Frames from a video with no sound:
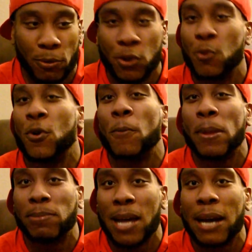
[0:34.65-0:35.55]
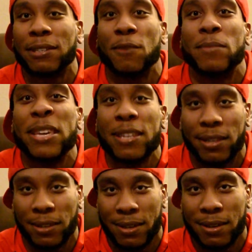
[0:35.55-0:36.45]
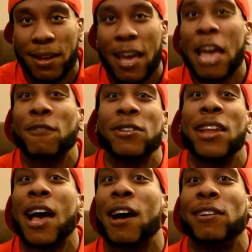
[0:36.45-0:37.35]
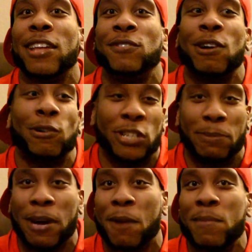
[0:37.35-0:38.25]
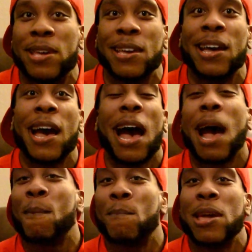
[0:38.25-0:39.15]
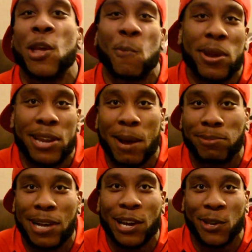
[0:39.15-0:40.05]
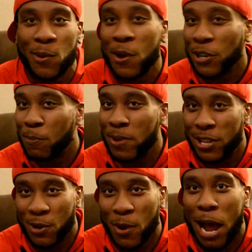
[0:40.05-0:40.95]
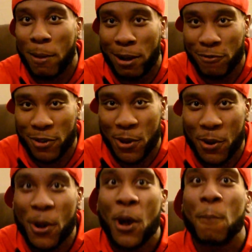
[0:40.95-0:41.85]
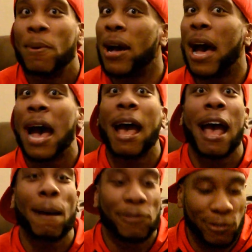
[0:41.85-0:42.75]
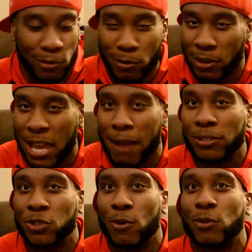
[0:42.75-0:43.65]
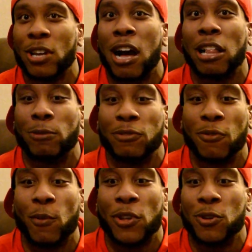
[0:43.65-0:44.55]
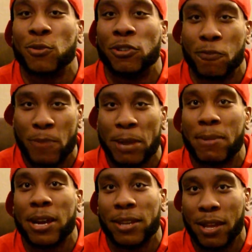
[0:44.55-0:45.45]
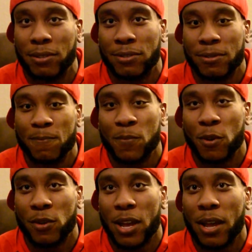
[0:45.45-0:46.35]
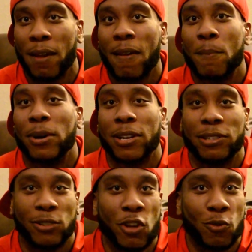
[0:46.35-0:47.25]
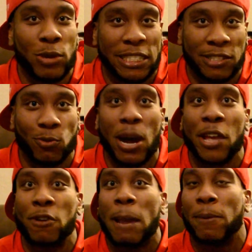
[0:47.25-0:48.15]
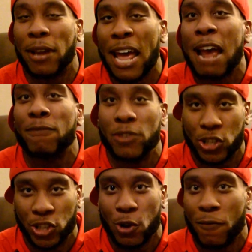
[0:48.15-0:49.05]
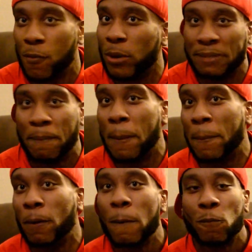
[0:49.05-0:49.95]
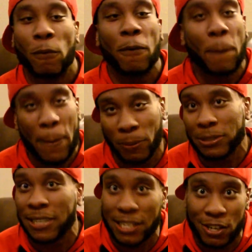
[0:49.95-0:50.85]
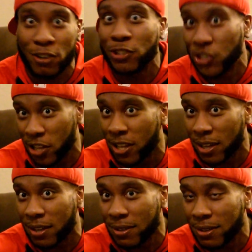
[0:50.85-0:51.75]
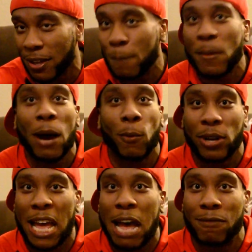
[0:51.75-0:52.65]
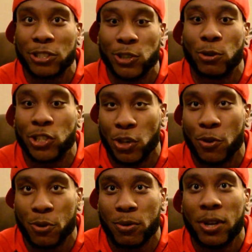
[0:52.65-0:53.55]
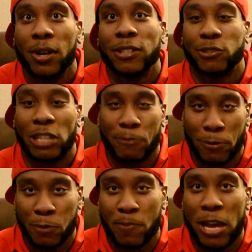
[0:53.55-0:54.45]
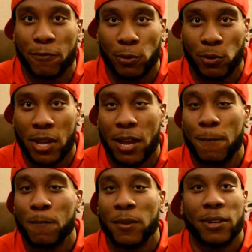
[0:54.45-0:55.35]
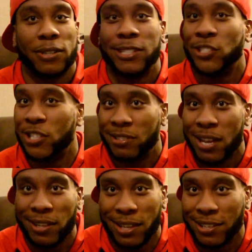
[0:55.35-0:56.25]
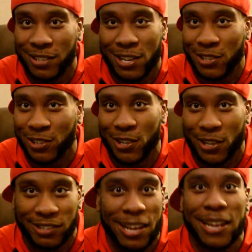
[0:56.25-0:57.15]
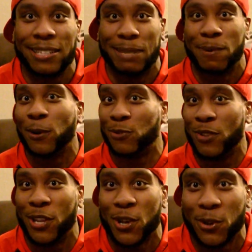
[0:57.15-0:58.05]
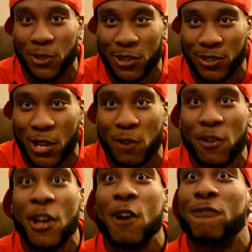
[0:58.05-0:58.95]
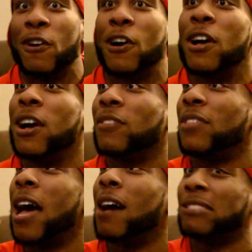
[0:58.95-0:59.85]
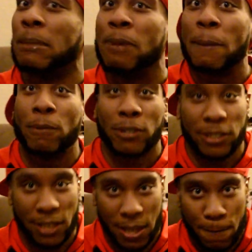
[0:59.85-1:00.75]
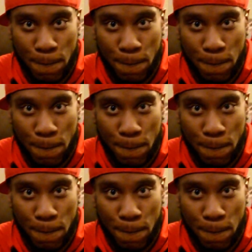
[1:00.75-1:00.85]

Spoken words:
You will be blocked immediately. Every now and then, you talk shit about me, I may or may not block you, depending on how I feel. But I absolutely have zero tolerance for when you disrespect my guests. Okay, because they're the reasons why you're able to have this show. If it wasn't for people, sending their shit in, I wouldn't have a show to show you. So let's be respectful, okay? Because this shit is not as easy as it looks. It's not easy to post videos of yourself for thousands of people to see.